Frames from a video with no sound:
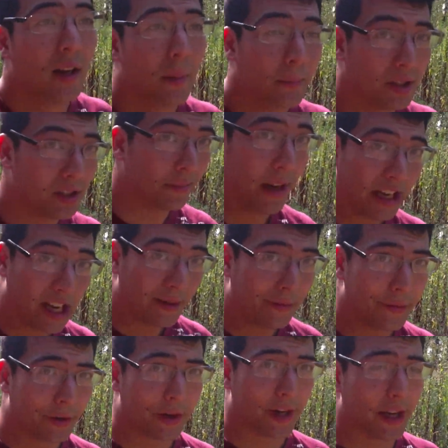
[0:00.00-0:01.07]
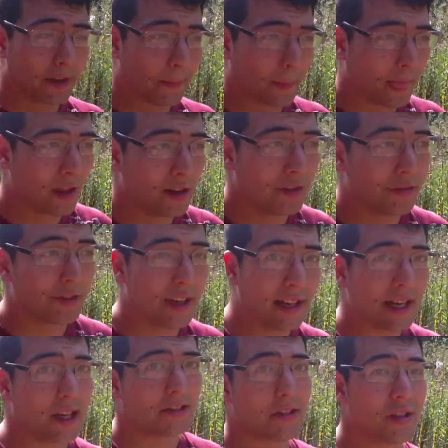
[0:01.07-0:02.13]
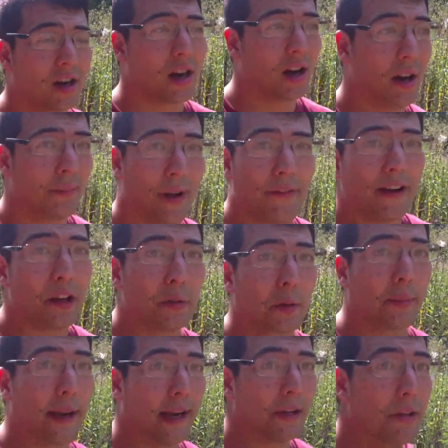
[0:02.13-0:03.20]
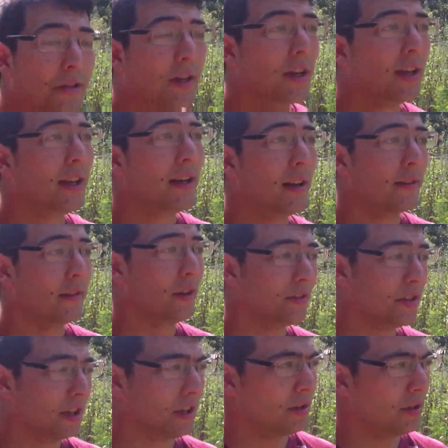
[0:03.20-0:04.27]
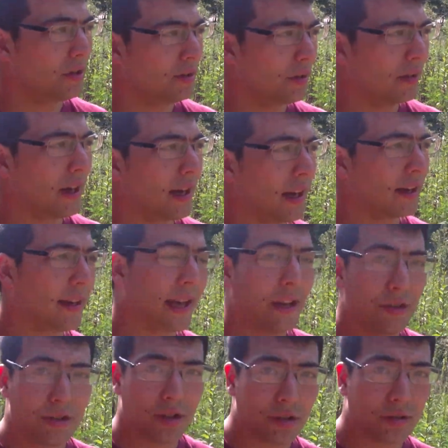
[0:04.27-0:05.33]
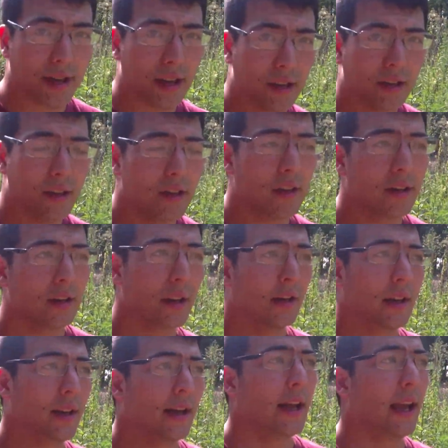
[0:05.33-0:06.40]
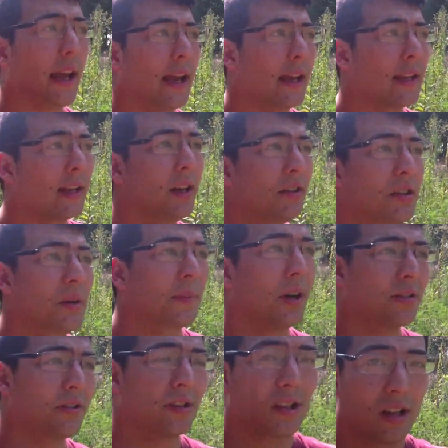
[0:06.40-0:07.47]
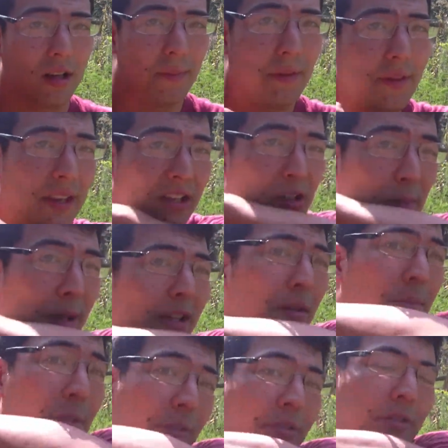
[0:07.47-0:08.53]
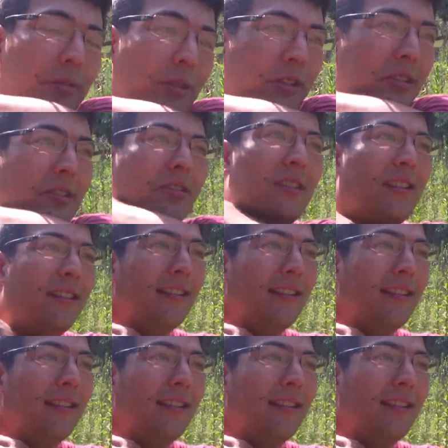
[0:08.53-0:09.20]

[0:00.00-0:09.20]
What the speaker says: But to make up for it, hopefully you guys saw on my Facebook page, there's a new Kenshin trailer. And I also posted a clip of The Expendables, which